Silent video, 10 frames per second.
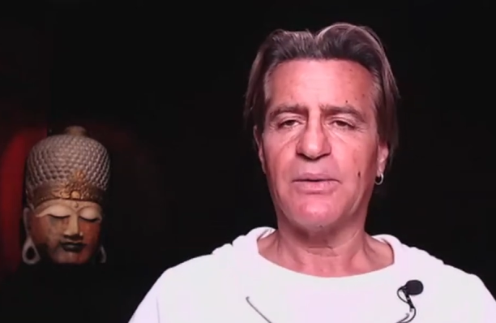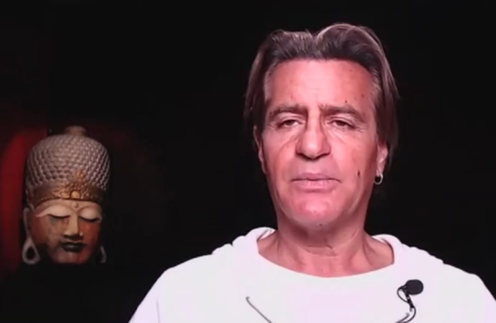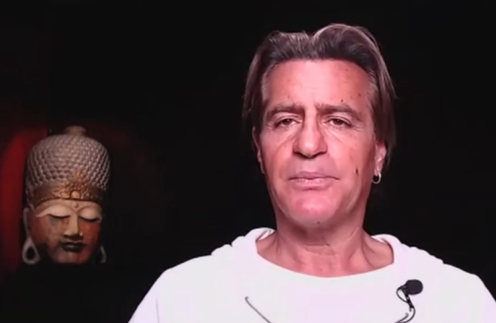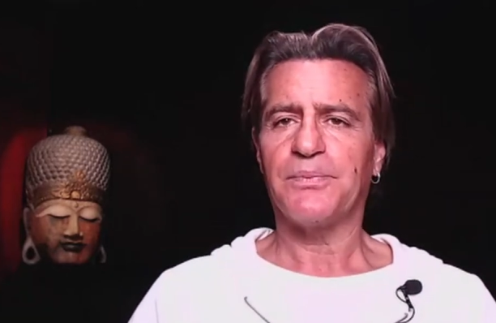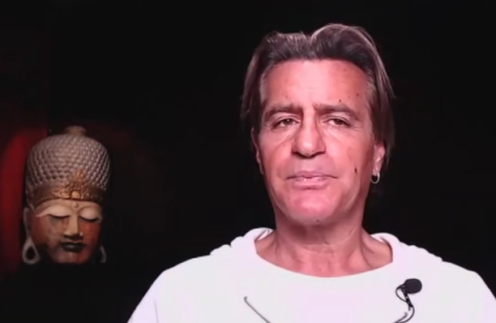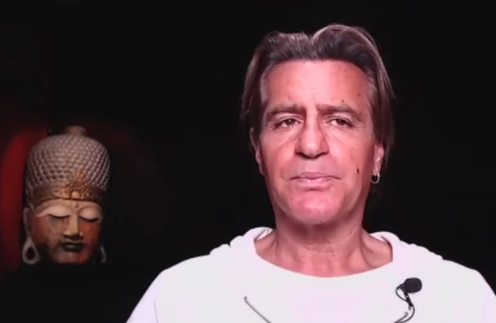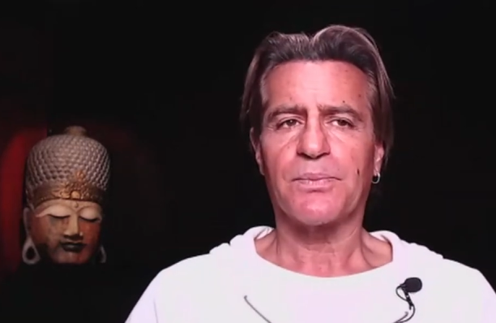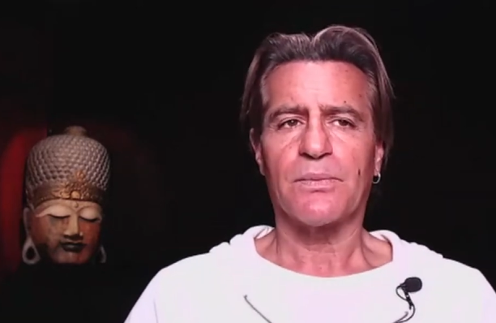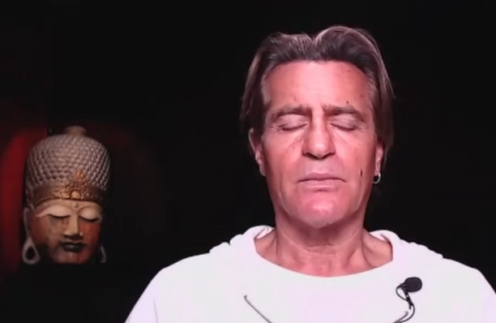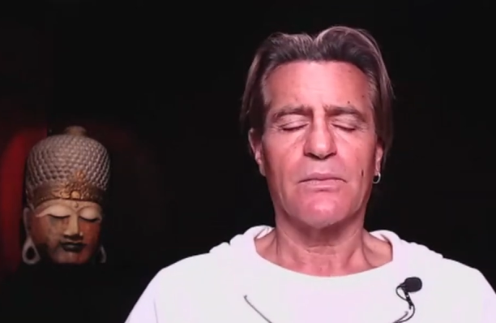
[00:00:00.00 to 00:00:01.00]

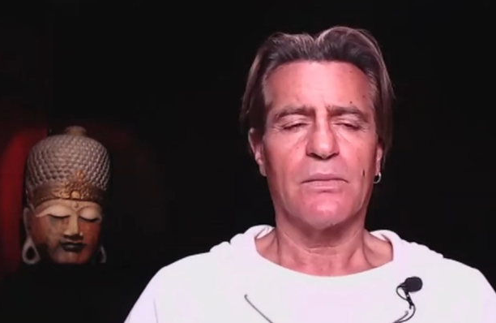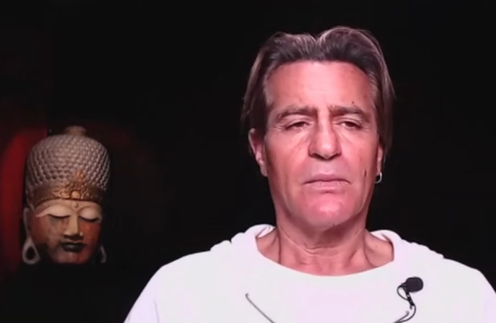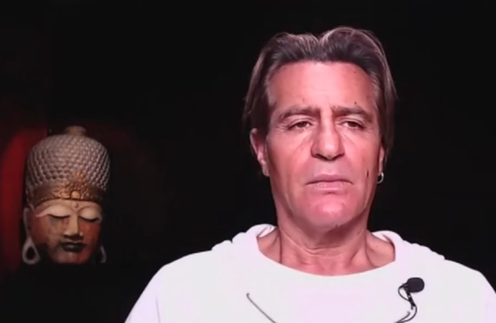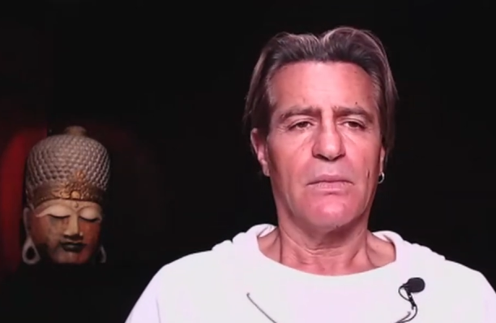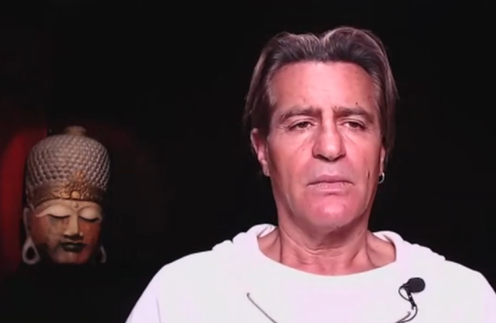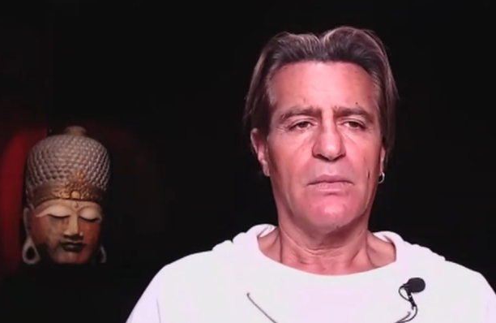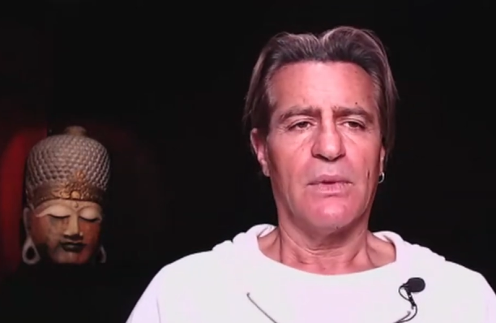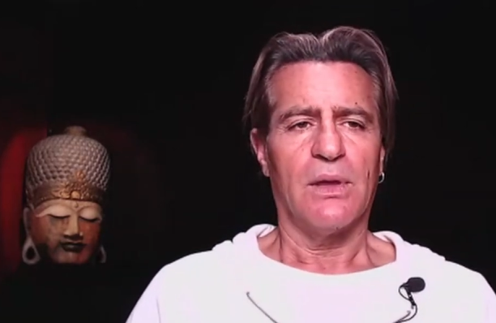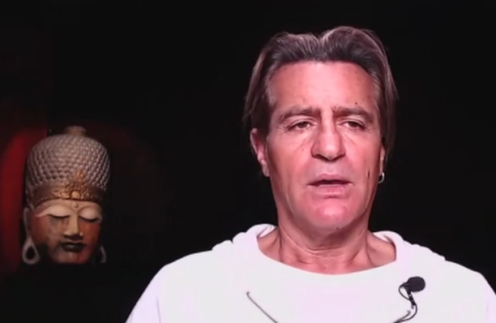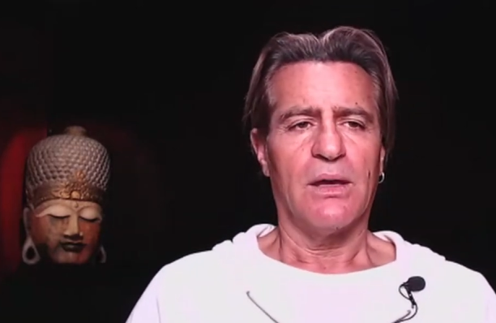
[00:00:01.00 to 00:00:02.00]

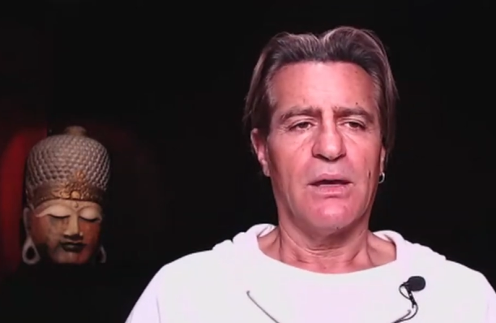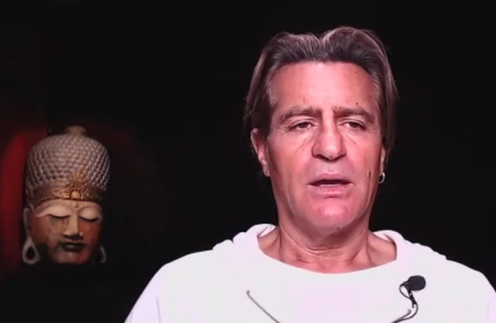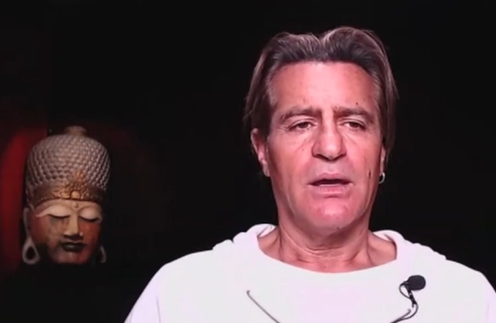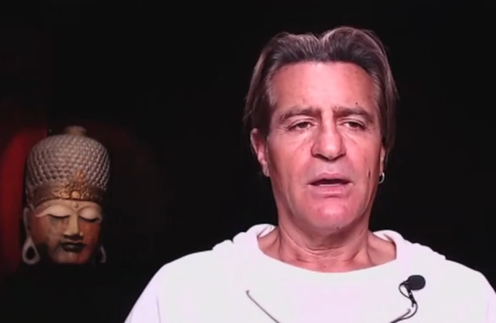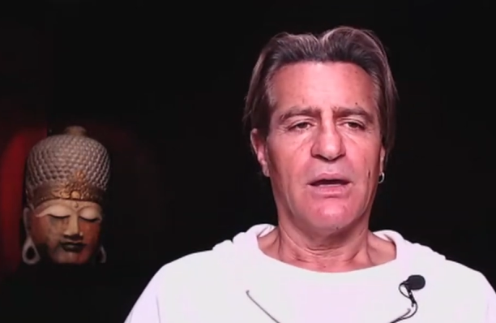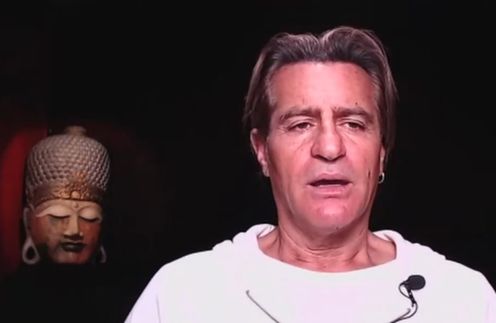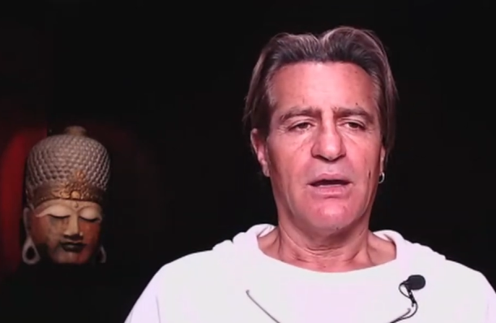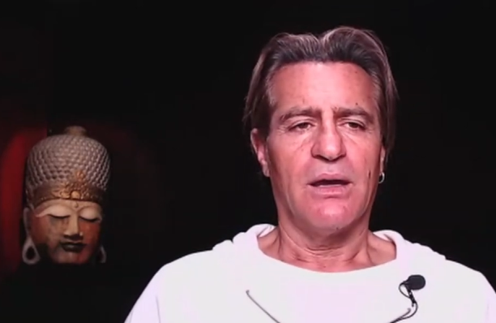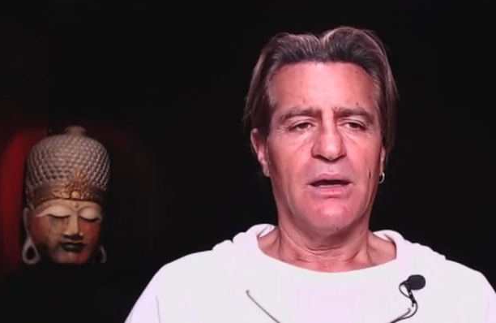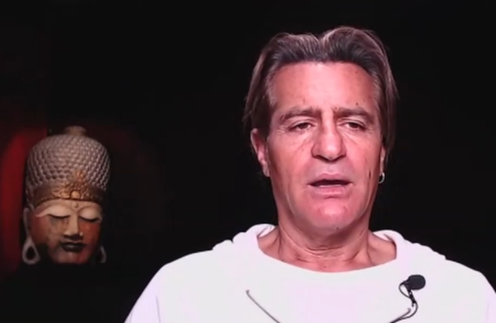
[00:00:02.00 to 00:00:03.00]

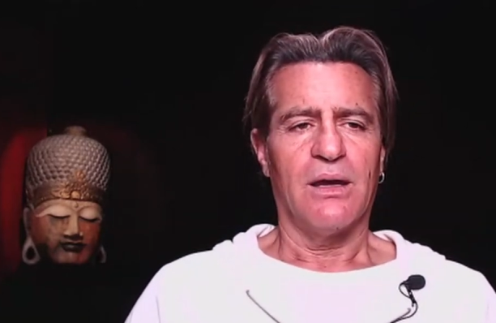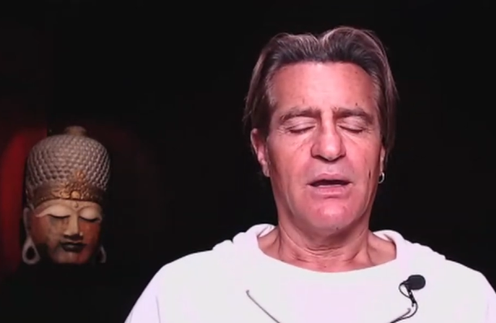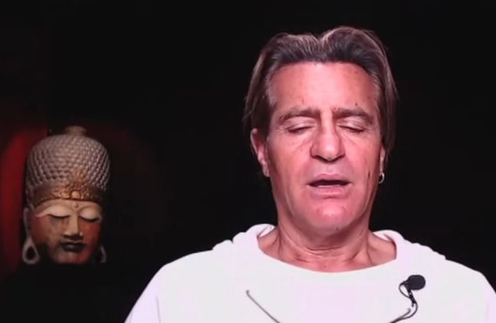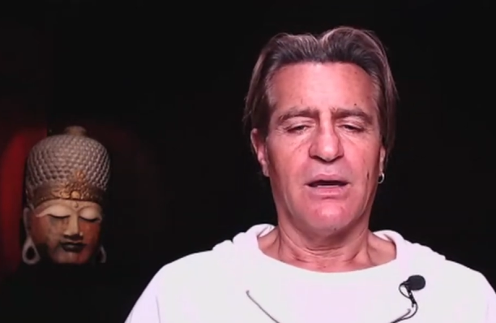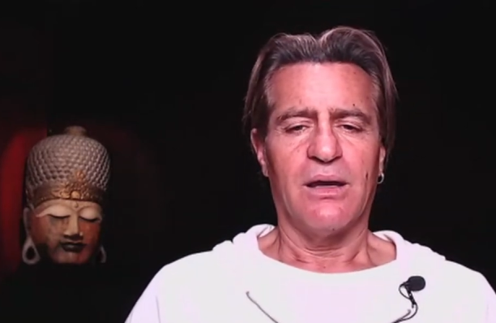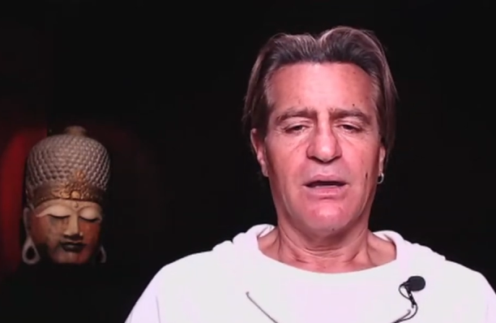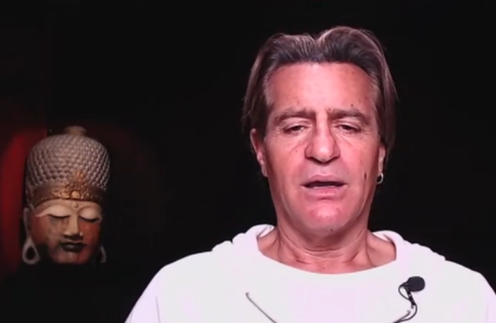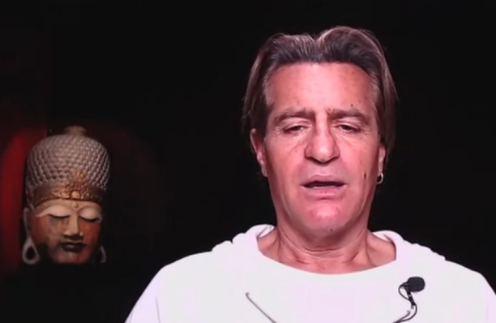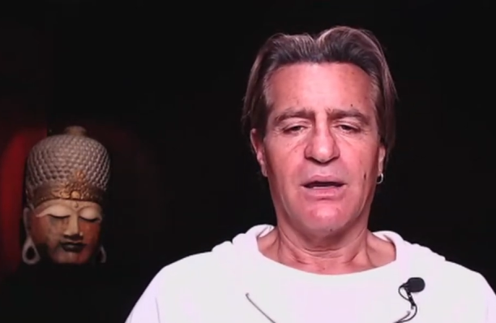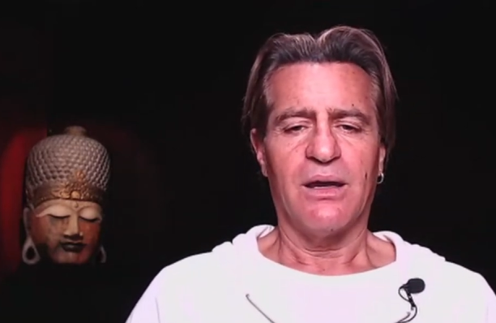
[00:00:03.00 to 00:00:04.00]

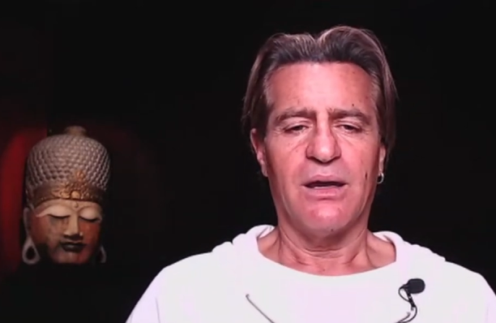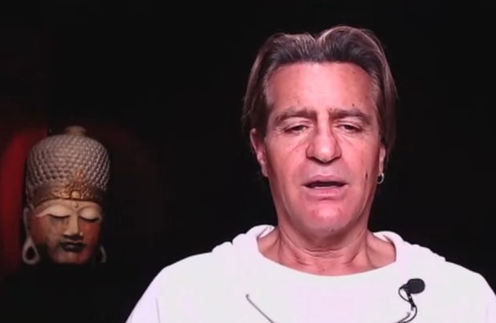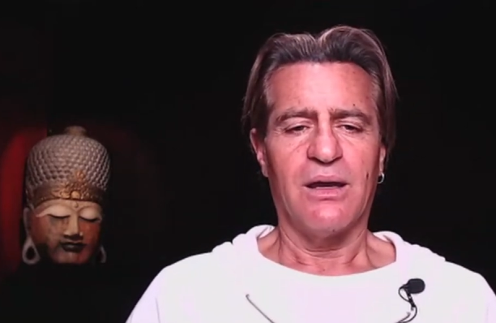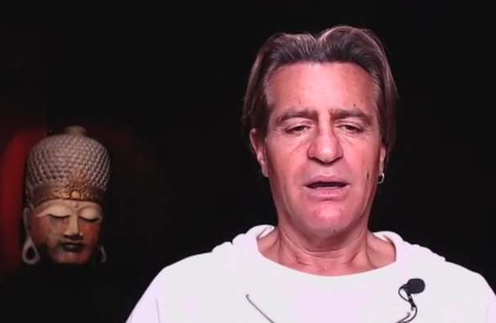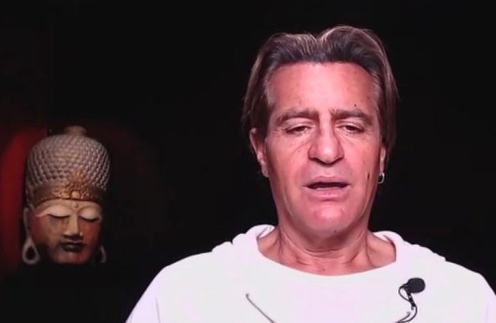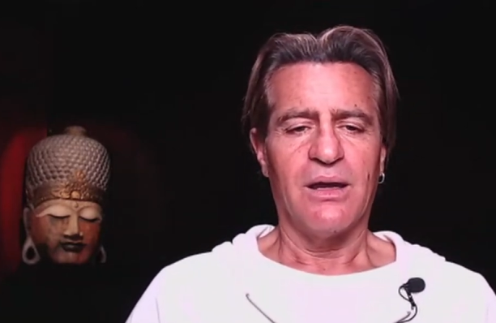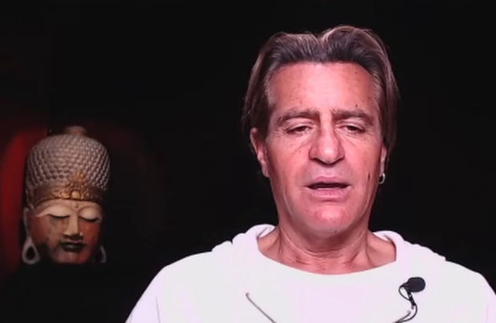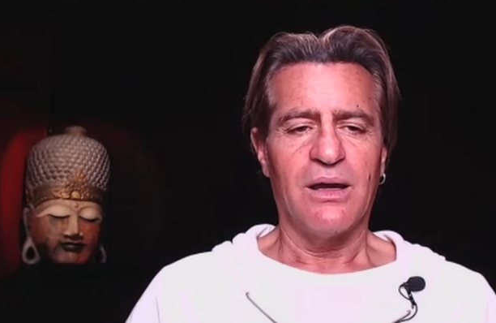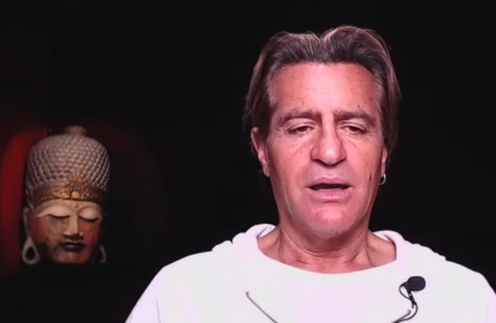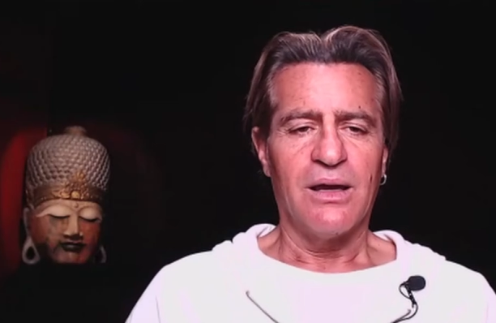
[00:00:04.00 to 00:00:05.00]

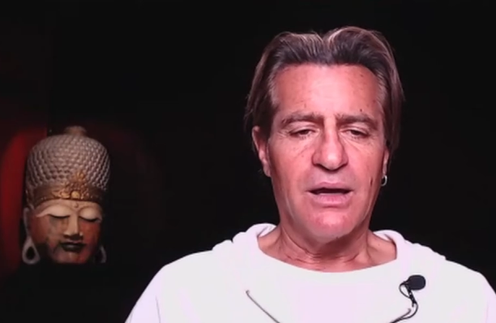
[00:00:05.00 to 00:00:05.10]
(no one is talking)